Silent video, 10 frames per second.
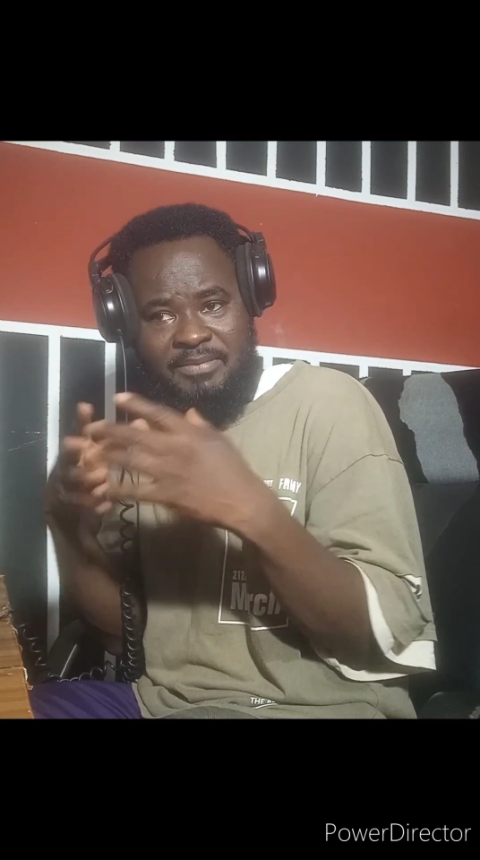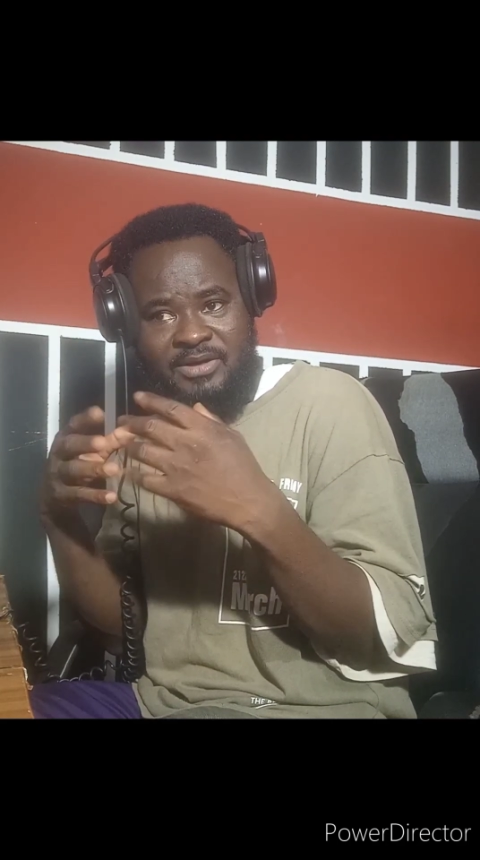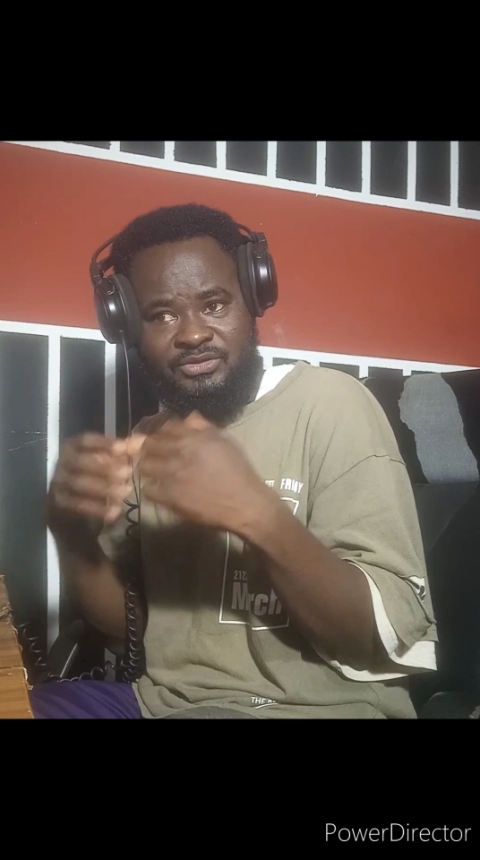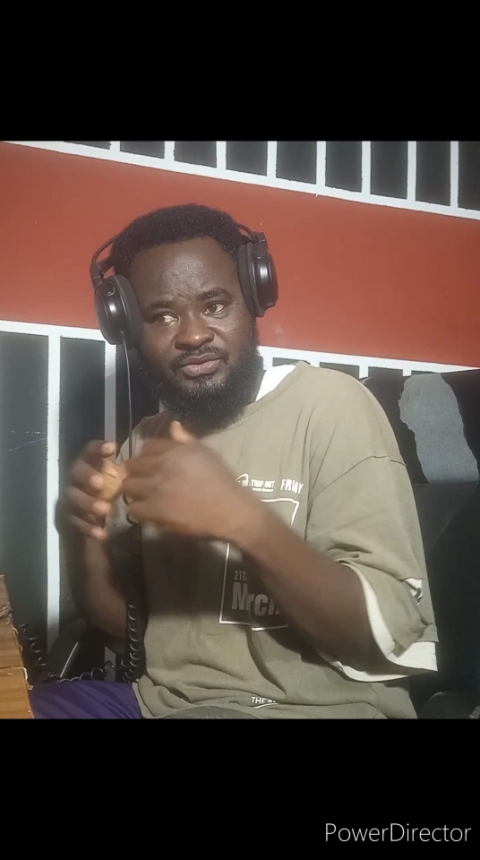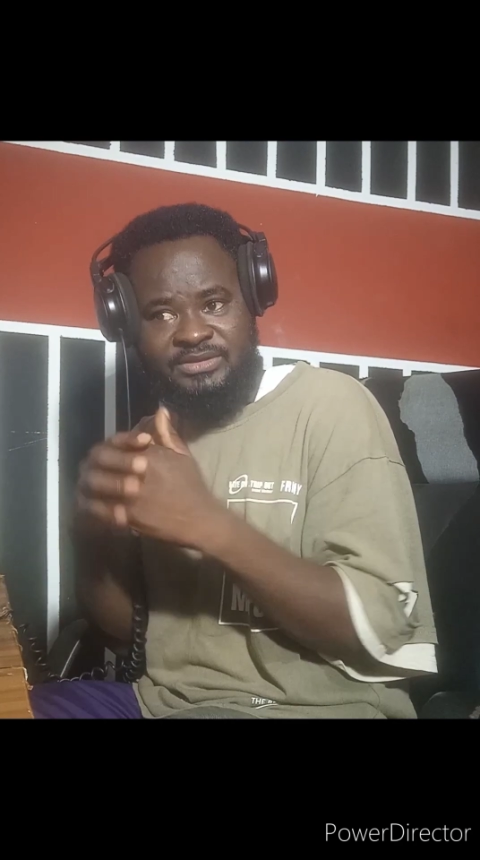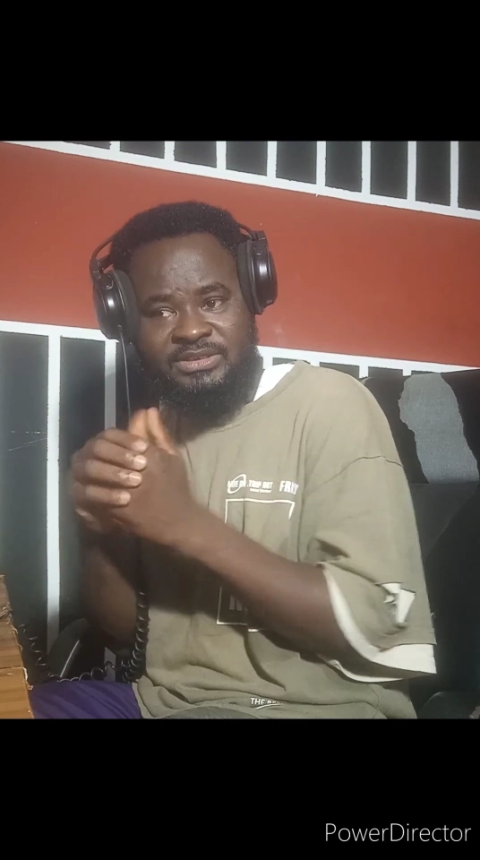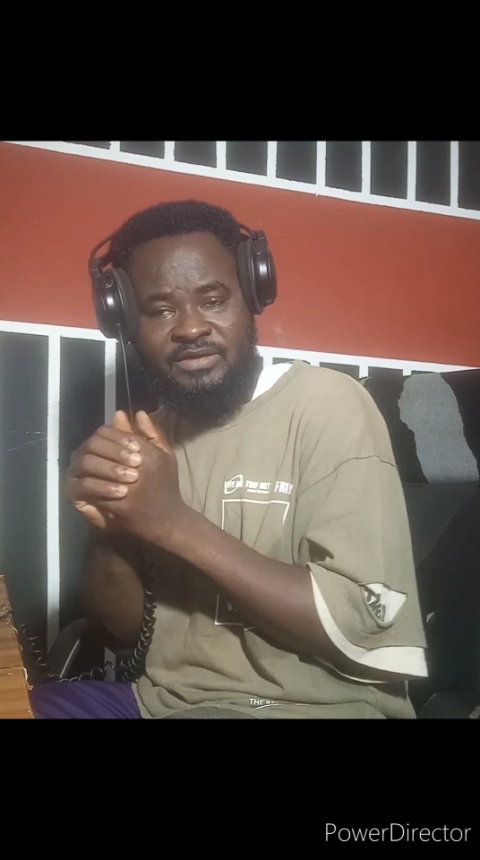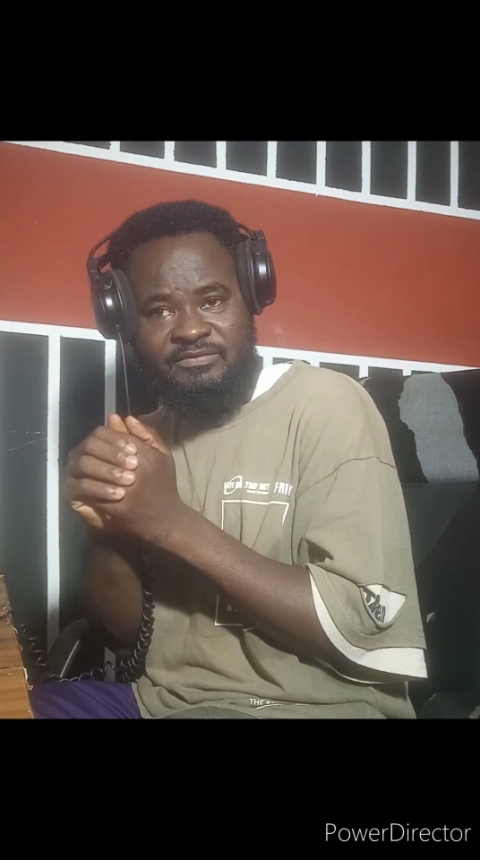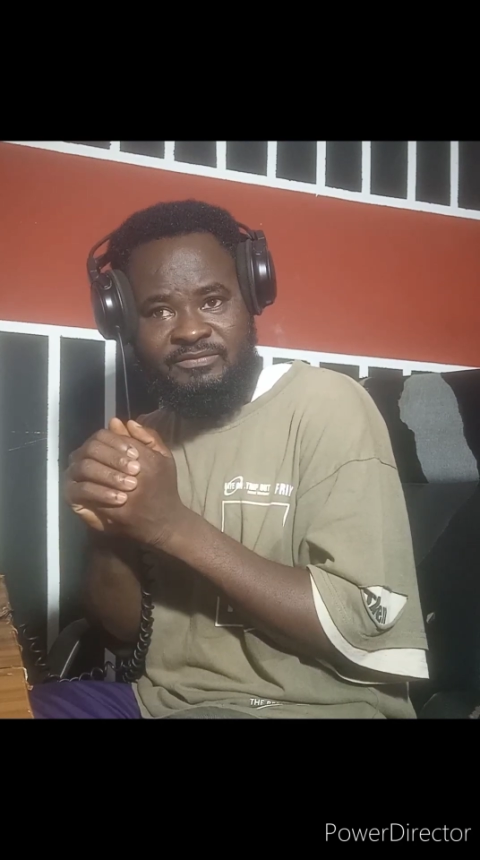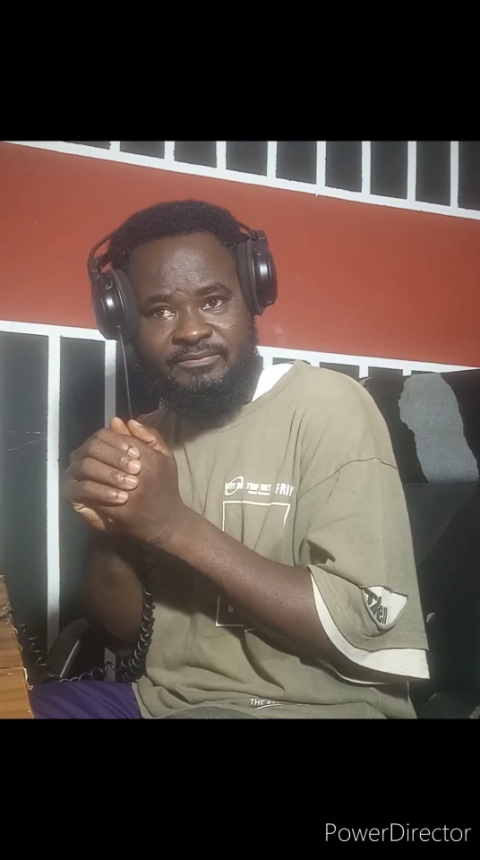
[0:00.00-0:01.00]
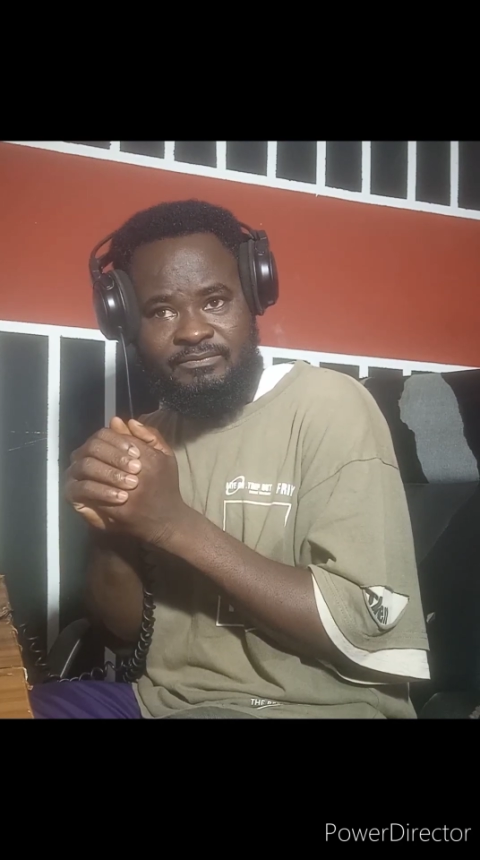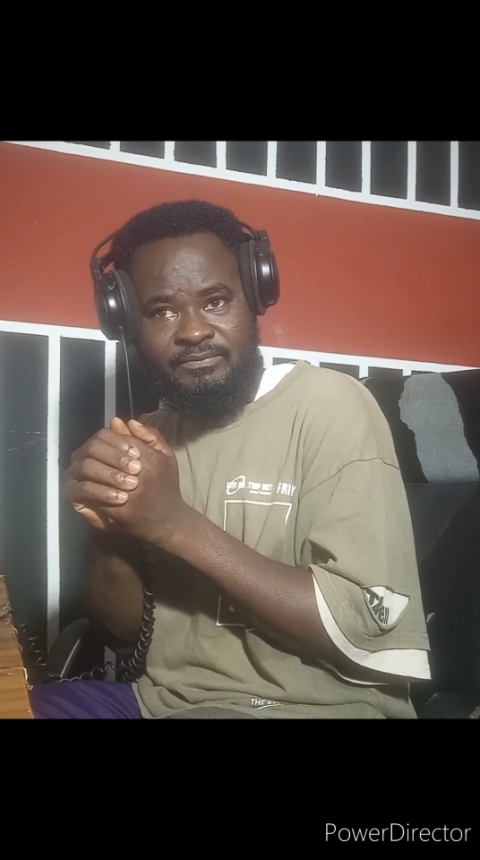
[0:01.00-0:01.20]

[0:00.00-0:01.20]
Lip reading: about yourself,